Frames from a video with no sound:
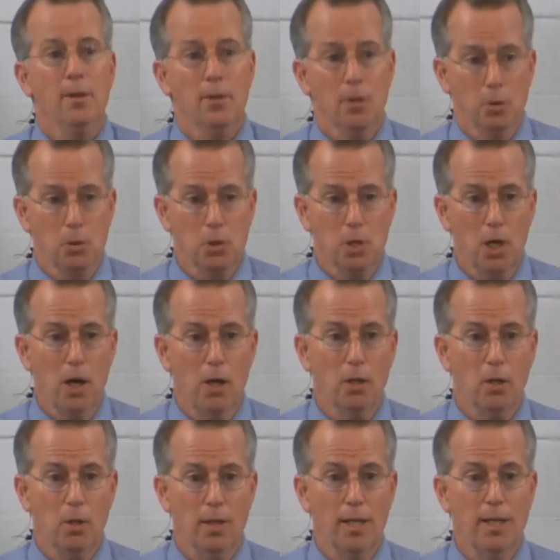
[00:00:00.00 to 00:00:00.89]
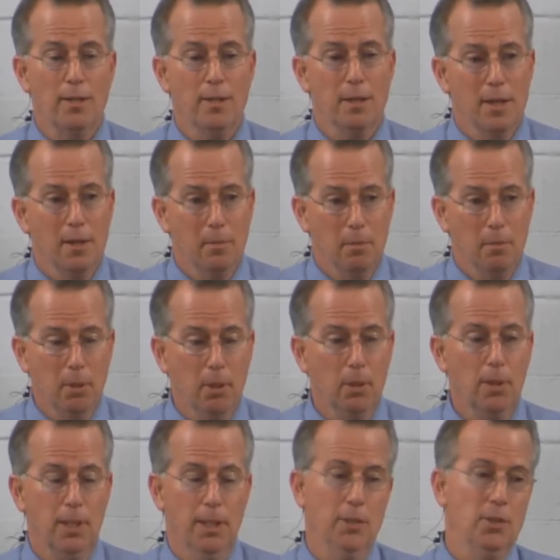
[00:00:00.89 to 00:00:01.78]
those concrete
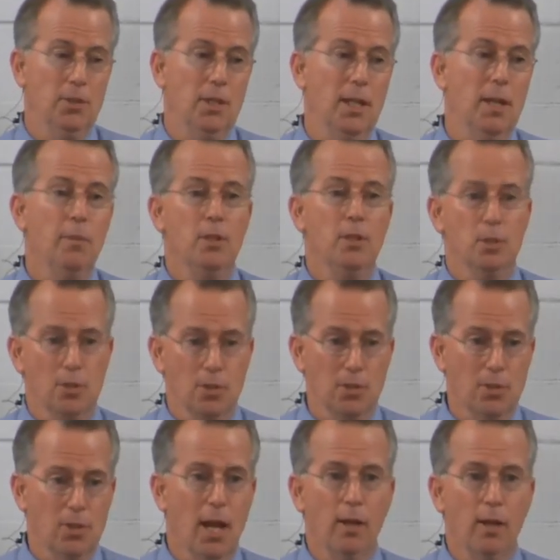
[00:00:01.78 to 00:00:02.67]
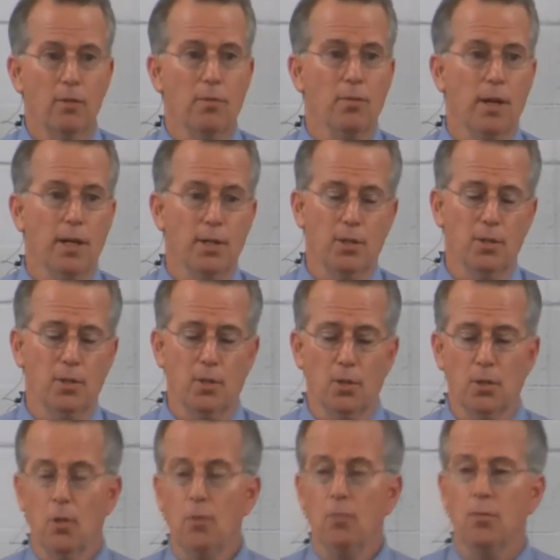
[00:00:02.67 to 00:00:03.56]
buildings and images and sacrifices and
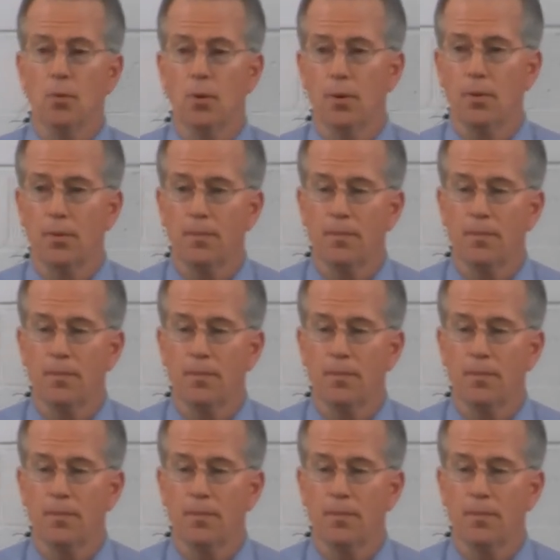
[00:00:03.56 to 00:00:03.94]
so forth.